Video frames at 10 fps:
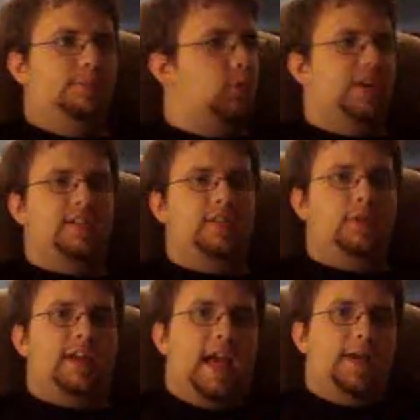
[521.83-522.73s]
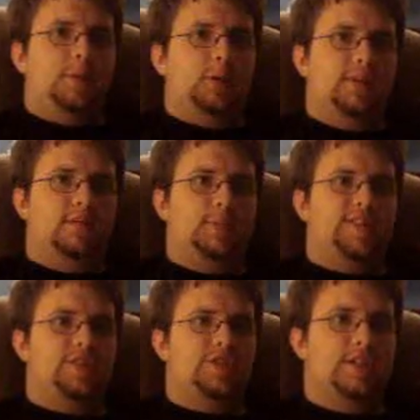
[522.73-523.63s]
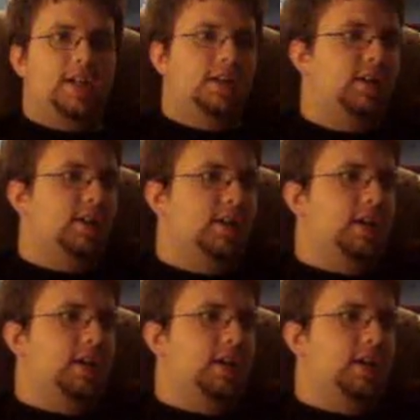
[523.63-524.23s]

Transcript: Wasn't really happy with his position there.